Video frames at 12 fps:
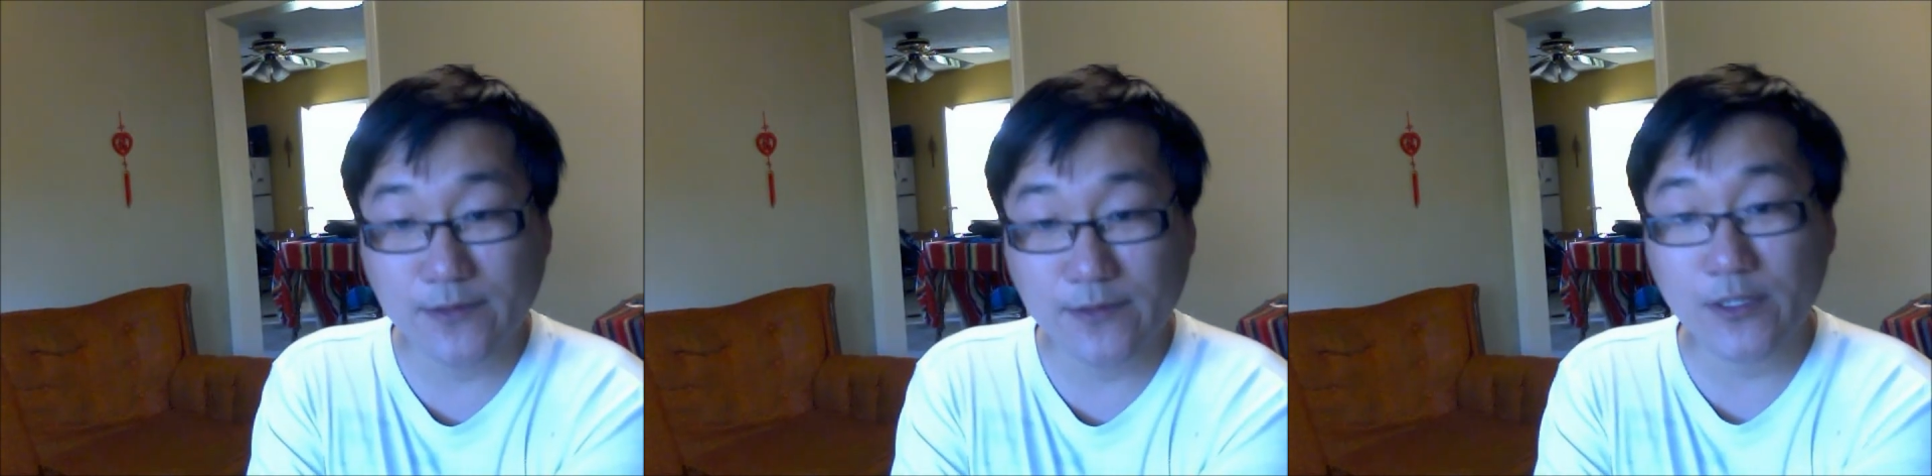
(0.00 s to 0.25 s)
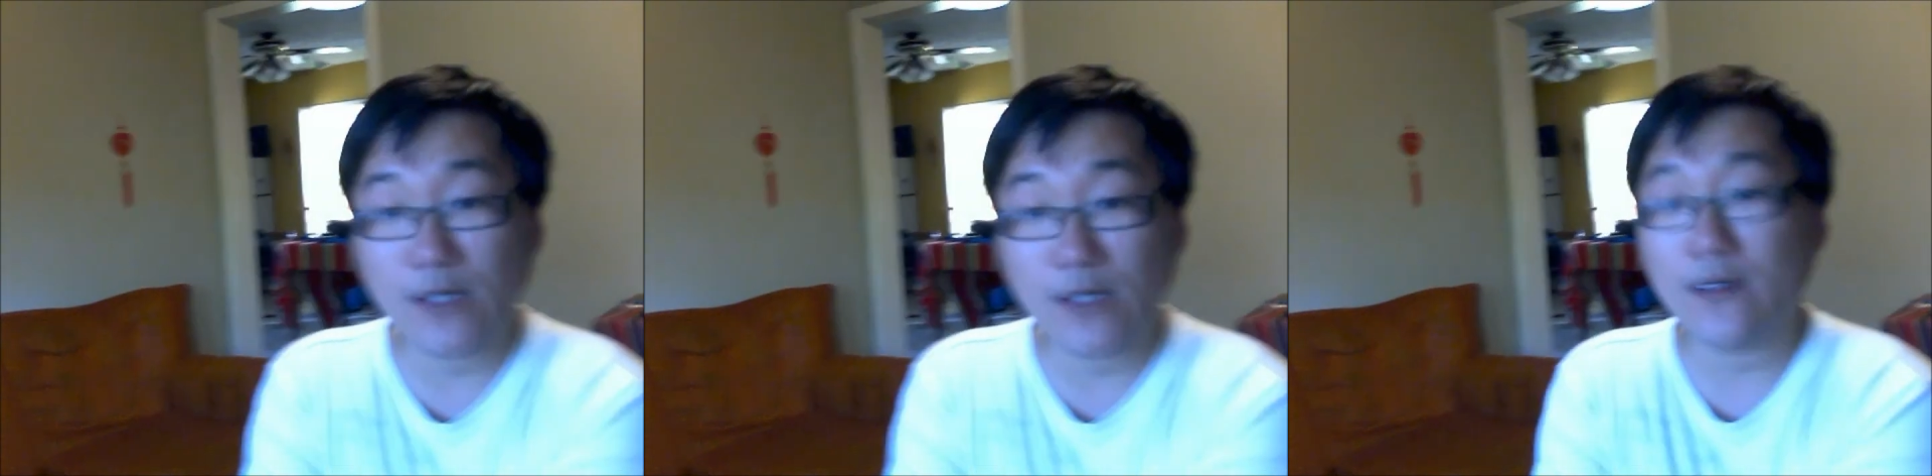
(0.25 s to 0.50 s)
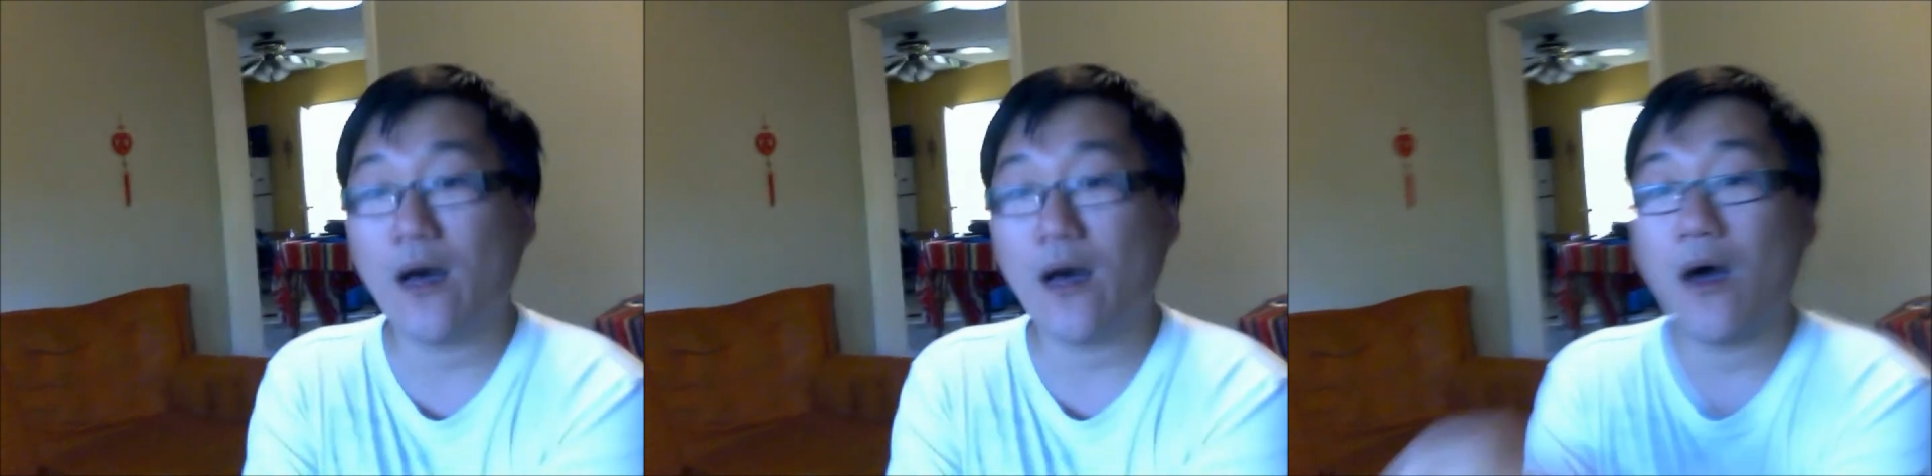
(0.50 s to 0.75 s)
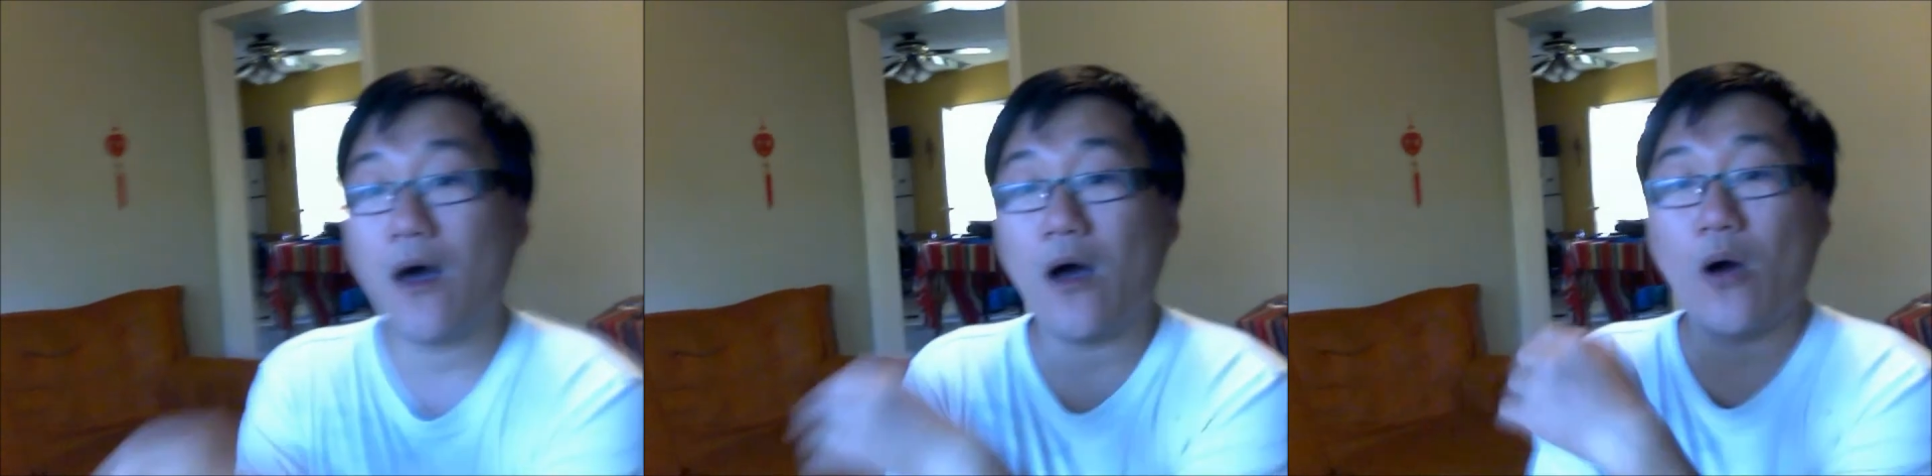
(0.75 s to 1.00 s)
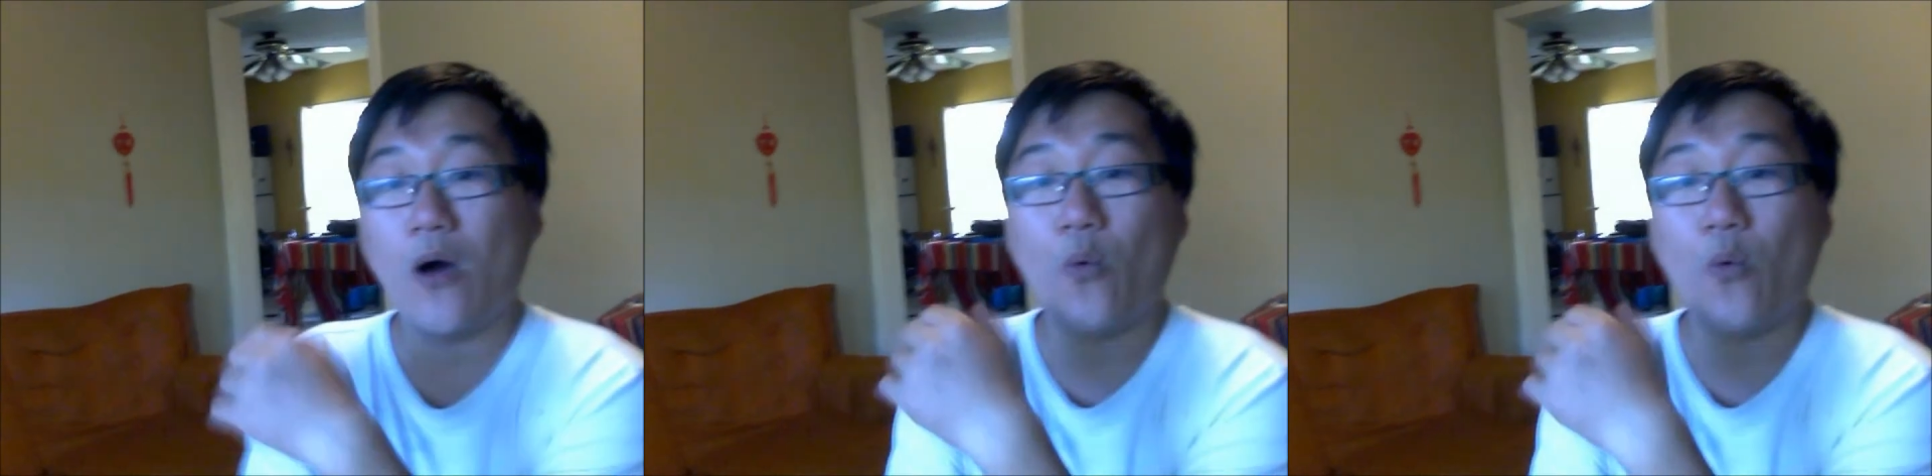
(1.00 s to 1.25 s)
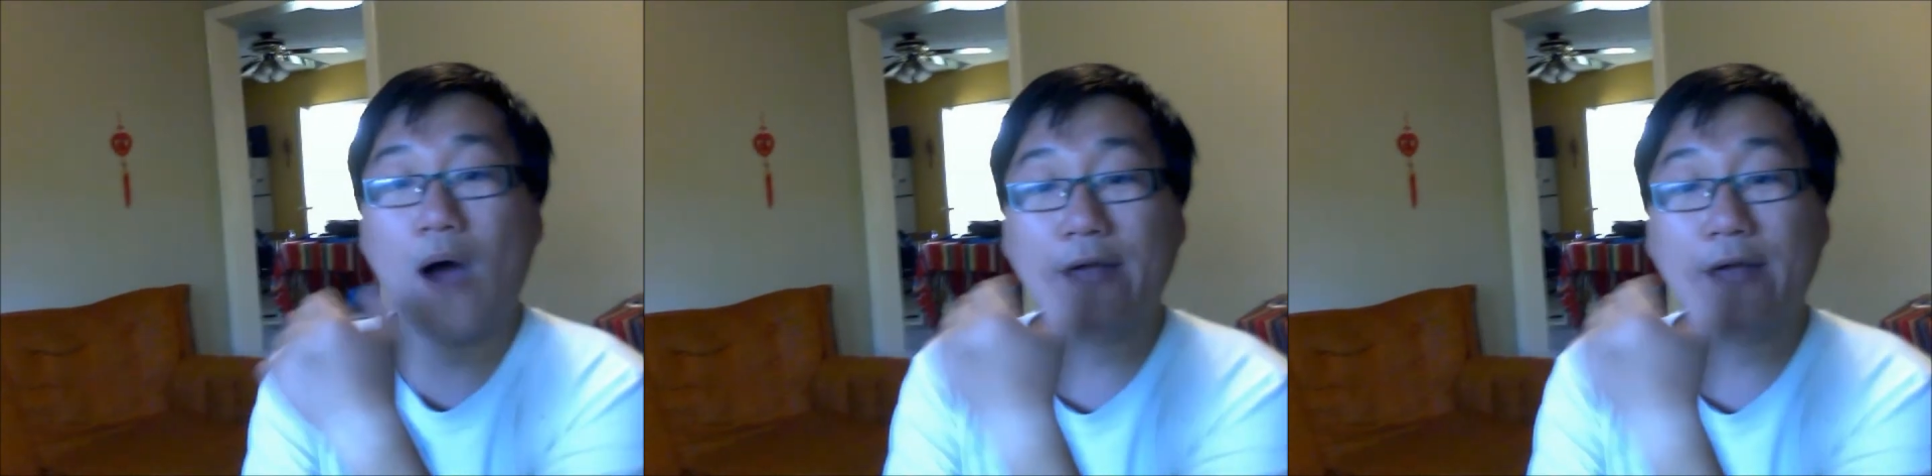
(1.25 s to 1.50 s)
You know,
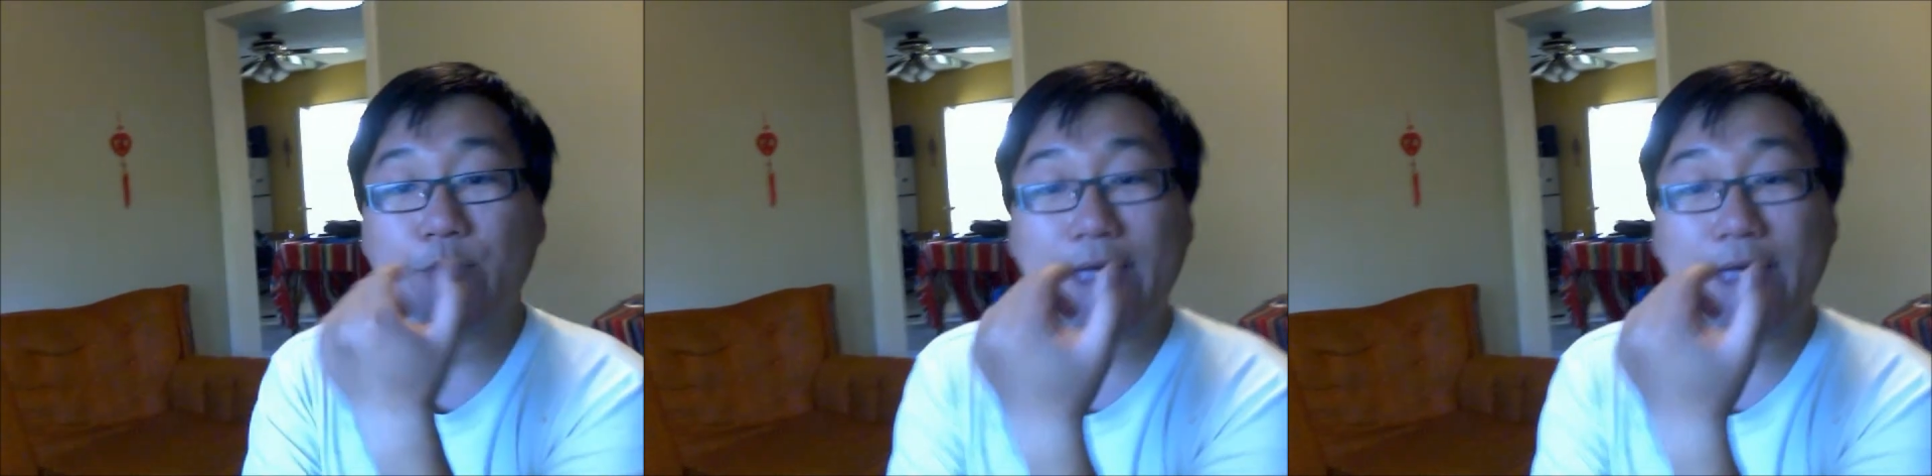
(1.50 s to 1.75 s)
why do we